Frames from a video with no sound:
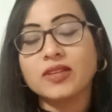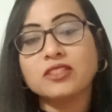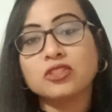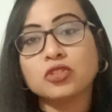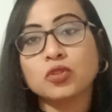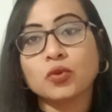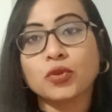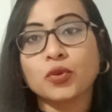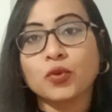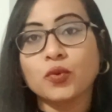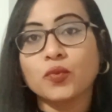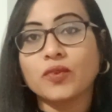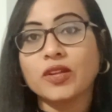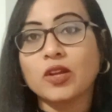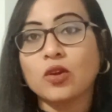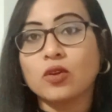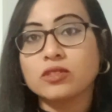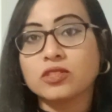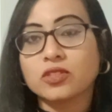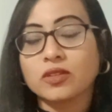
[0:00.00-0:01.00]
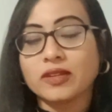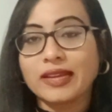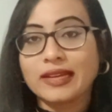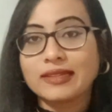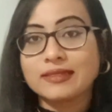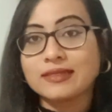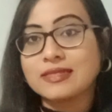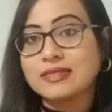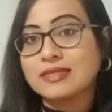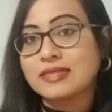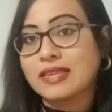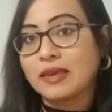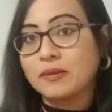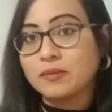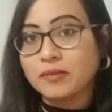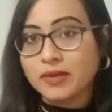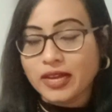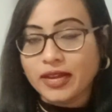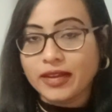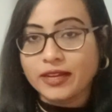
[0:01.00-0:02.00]
So you will also get the same
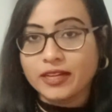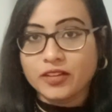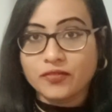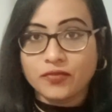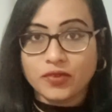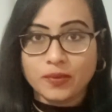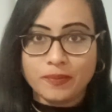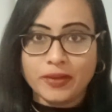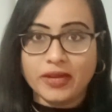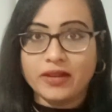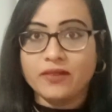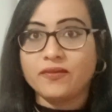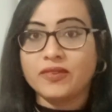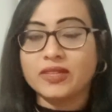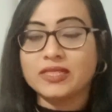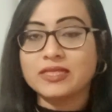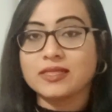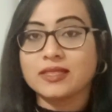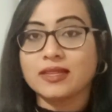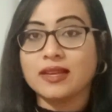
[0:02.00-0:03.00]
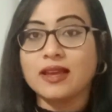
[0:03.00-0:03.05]
kind of a benefits